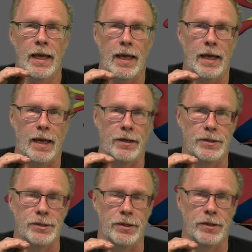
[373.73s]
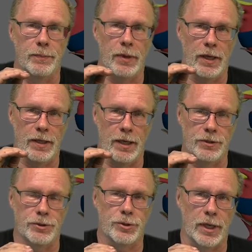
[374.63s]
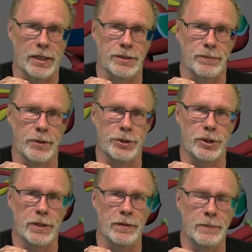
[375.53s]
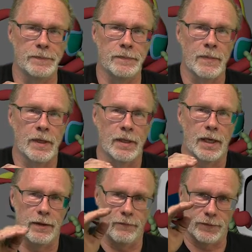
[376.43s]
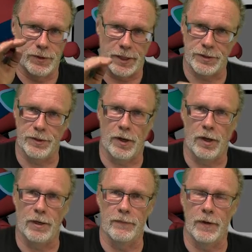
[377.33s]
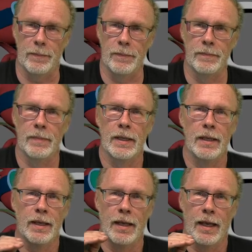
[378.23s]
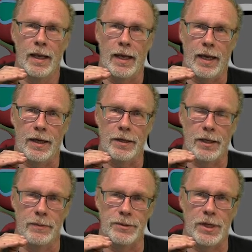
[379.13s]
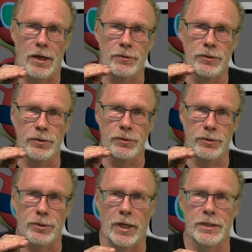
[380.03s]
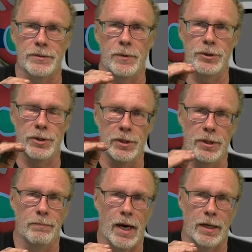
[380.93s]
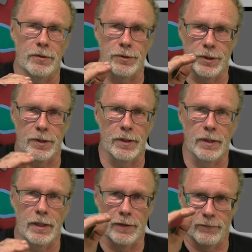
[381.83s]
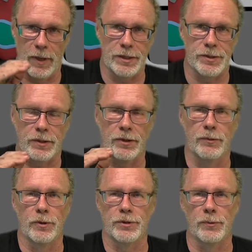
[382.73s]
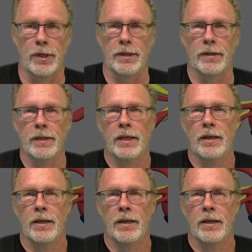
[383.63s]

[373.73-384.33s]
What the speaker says: and it's going to depend on transmission. I've tested all of them, and it comes down to transmission and model year of basically which one